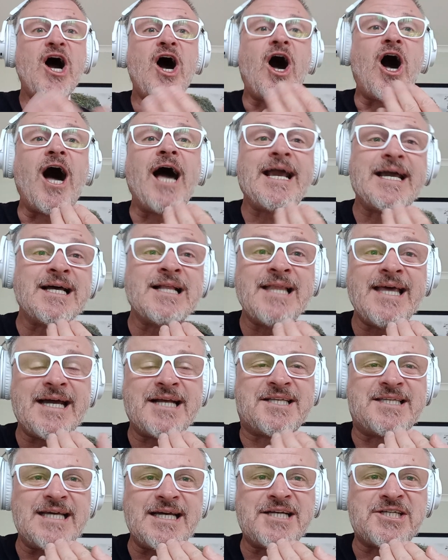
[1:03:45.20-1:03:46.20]
I
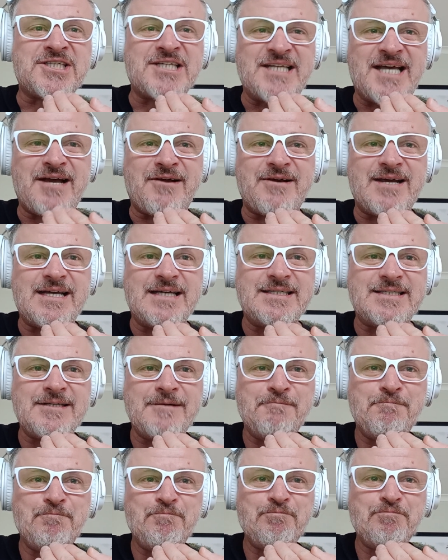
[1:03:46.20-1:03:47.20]
collect dictionaries.
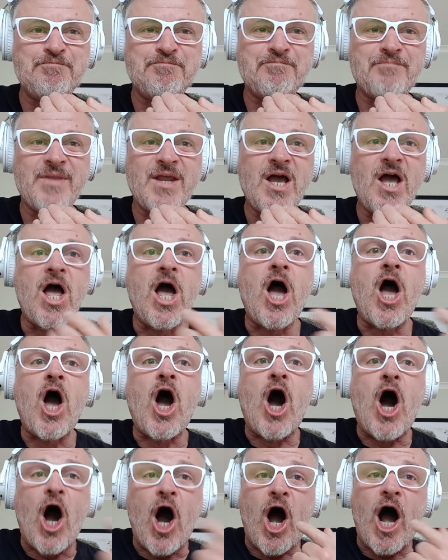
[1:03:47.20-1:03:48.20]

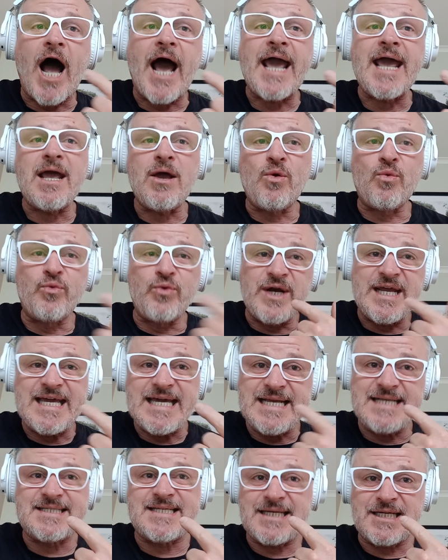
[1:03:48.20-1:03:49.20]
I
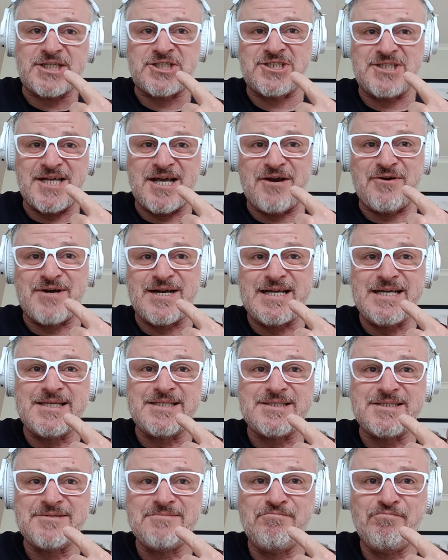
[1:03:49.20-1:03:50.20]
read
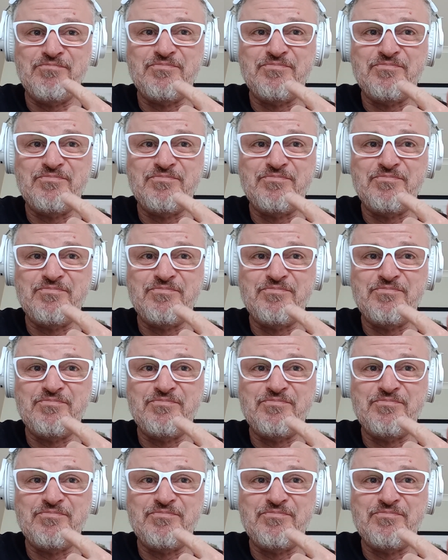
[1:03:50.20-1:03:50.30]
dictionaries.